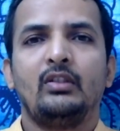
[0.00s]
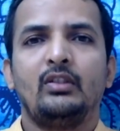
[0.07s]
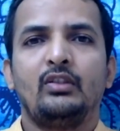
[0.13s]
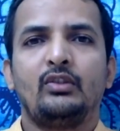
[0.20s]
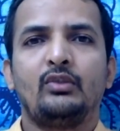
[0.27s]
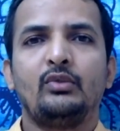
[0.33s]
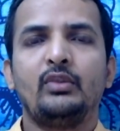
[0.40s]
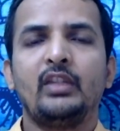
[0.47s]

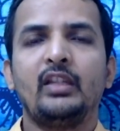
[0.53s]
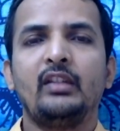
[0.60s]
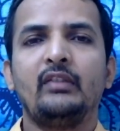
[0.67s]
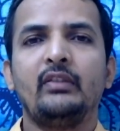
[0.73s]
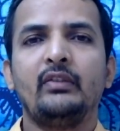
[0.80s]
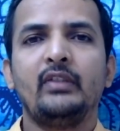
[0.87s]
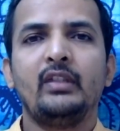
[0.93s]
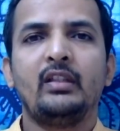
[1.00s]
Today
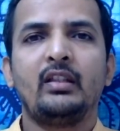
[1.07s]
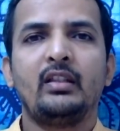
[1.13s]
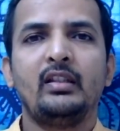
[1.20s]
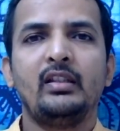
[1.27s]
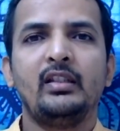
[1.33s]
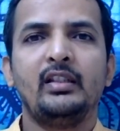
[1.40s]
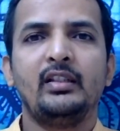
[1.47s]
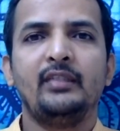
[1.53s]
we will
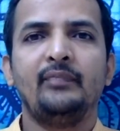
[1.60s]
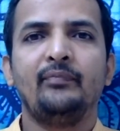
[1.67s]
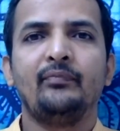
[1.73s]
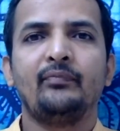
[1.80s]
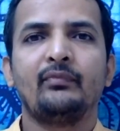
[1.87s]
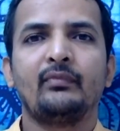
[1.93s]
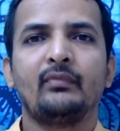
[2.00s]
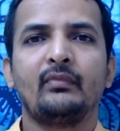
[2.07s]
see
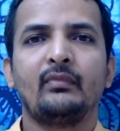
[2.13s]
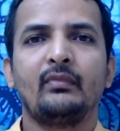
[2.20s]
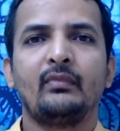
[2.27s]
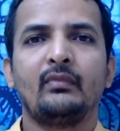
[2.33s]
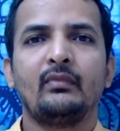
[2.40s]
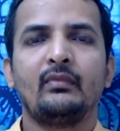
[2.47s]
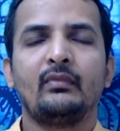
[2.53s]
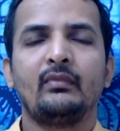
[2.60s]

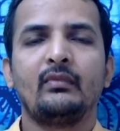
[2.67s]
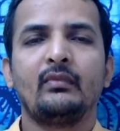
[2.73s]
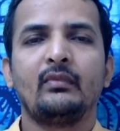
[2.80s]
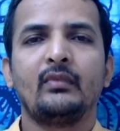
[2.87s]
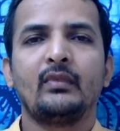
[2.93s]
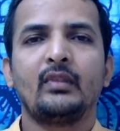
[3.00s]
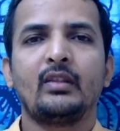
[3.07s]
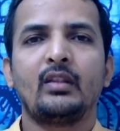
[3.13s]

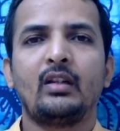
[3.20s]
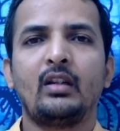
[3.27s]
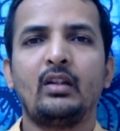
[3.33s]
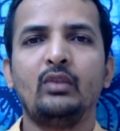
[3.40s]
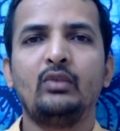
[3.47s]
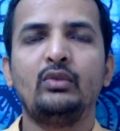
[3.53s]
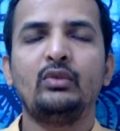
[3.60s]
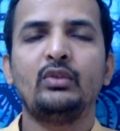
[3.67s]

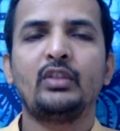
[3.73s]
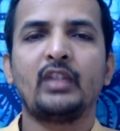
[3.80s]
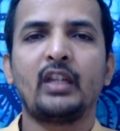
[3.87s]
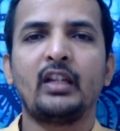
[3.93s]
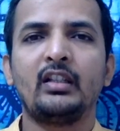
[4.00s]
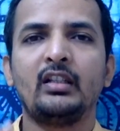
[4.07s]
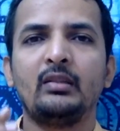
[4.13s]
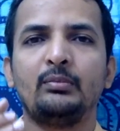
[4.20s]
how to
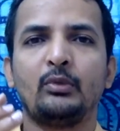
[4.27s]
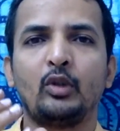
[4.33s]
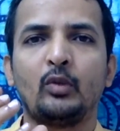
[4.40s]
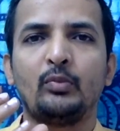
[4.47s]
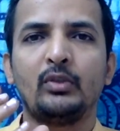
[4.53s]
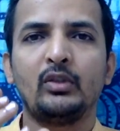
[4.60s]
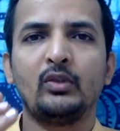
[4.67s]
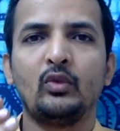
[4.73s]
chant a
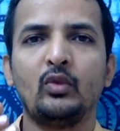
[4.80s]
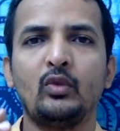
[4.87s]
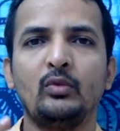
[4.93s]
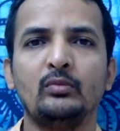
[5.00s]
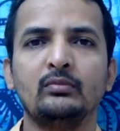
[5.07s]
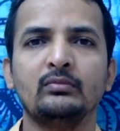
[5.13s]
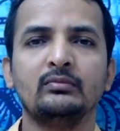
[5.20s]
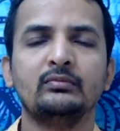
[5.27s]
proper Om.